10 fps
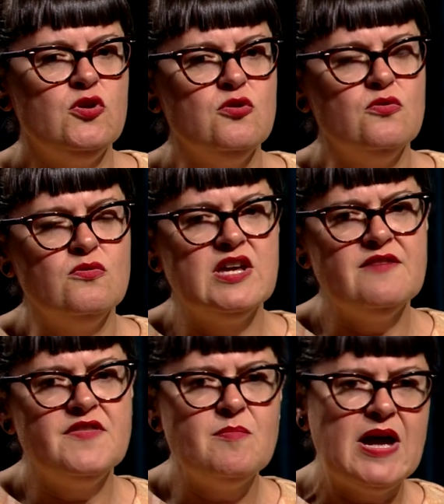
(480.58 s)
you
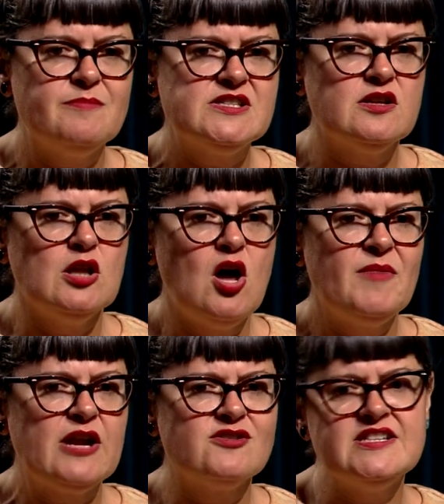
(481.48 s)
give the maps to the
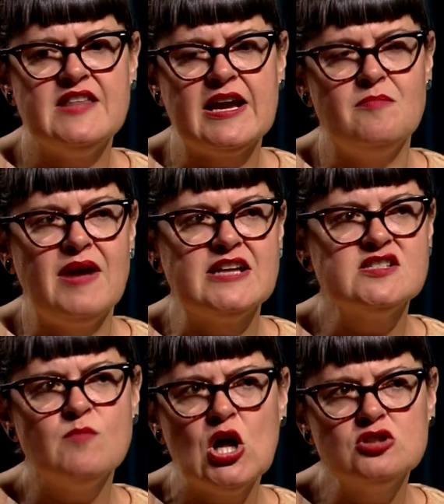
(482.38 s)
lawmakers and they can make
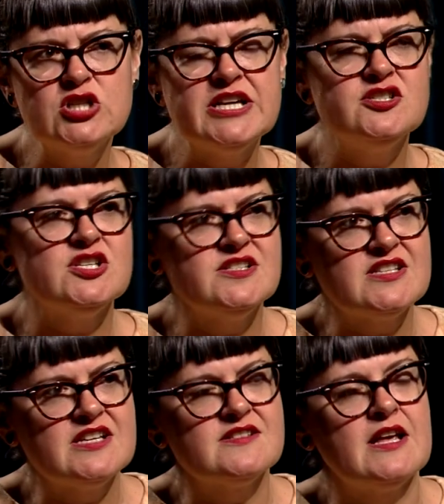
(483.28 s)
small changes,
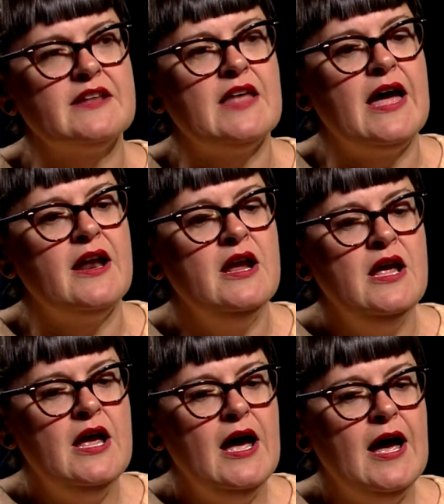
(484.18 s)
things like that.
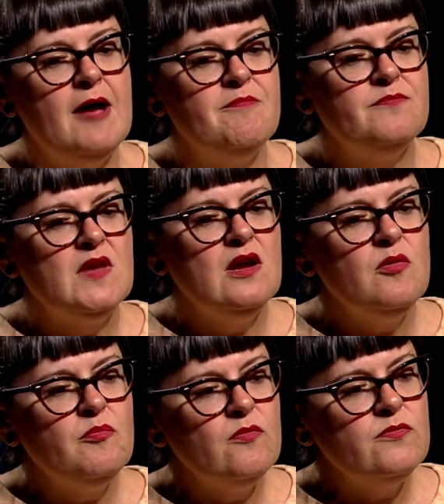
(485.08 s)

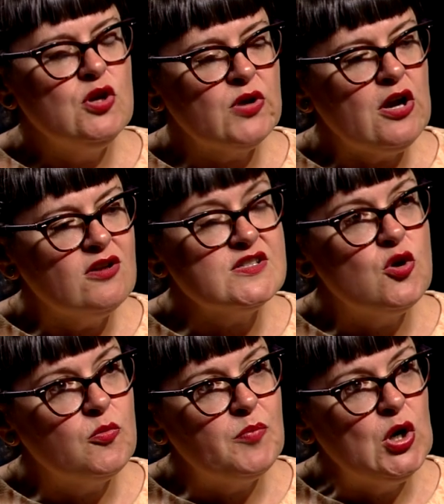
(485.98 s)
You can
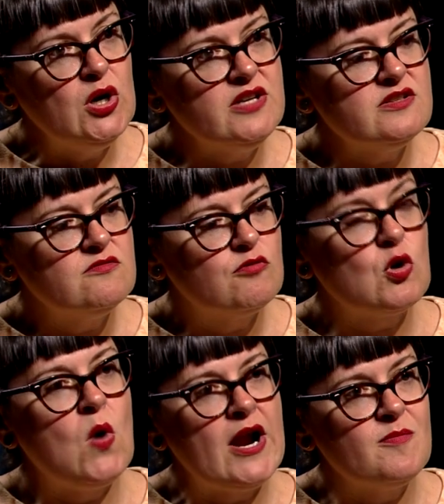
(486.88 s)
also put
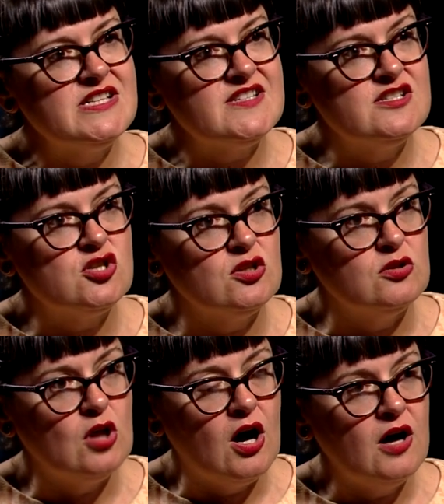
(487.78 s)
requirements into
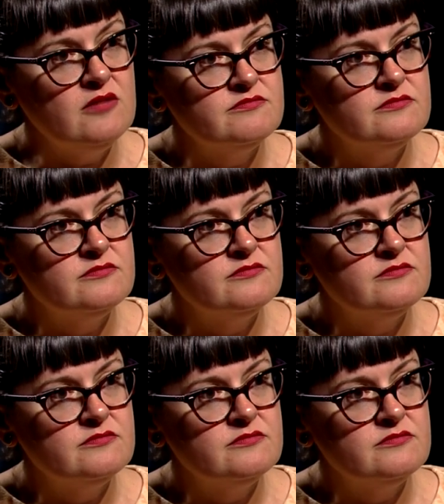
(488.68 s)
law